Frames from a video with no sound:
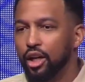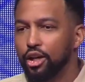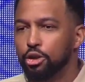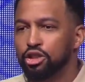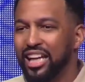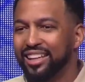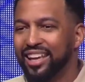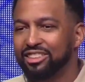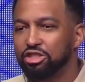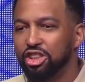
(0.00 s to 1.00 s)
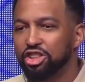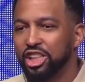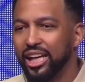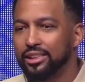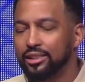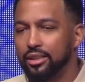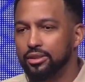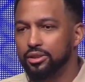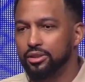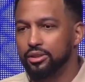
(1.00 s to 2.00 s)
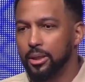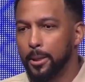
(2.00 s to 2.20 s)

you said yes to Jesus.